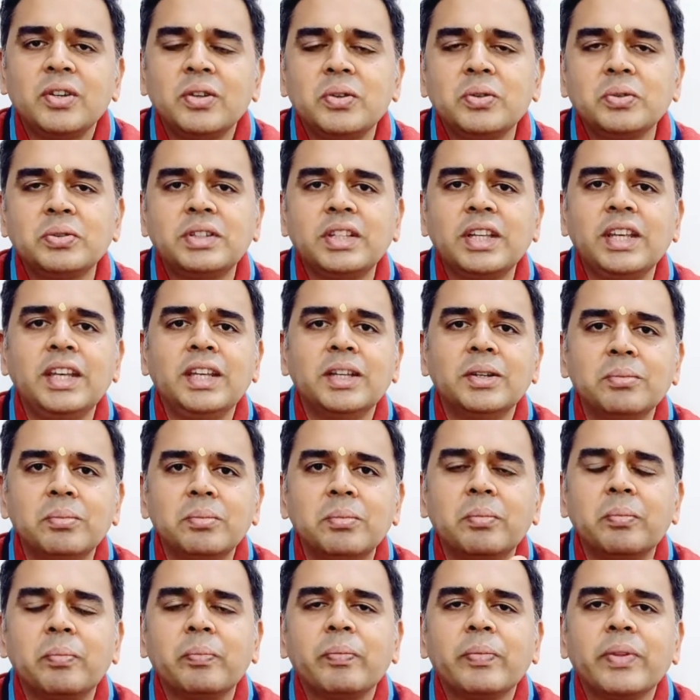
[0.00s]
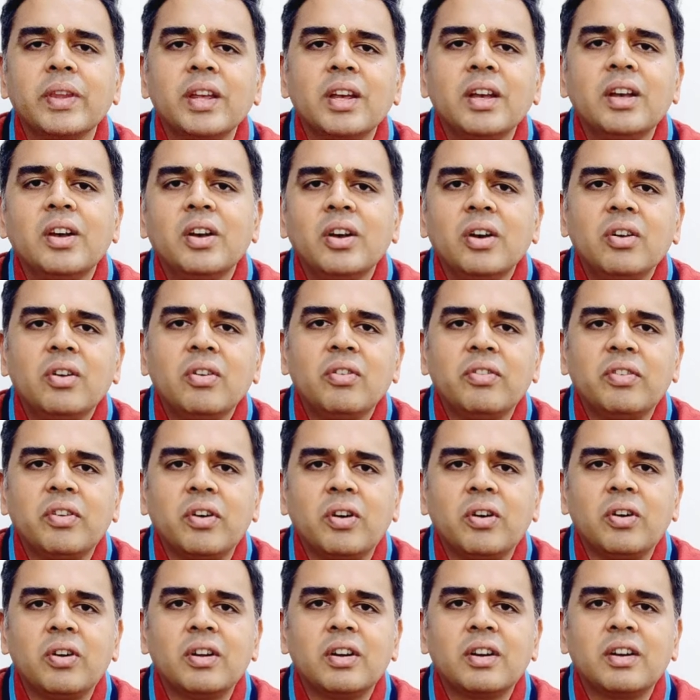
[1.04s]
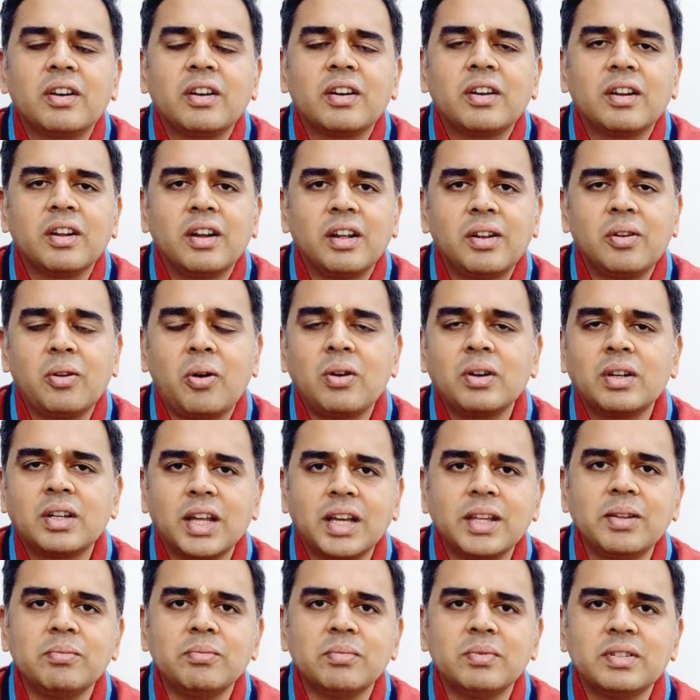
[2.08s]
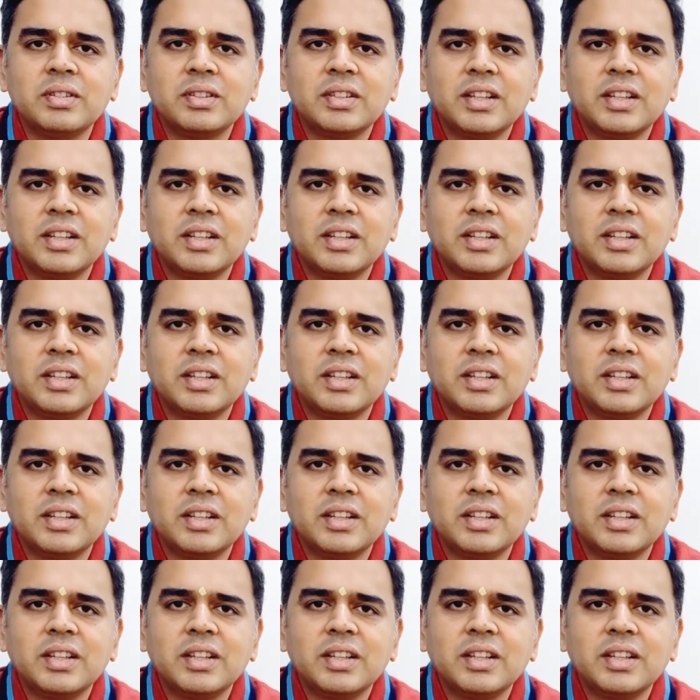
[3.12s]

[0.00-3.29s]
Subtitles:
to see him for a long time."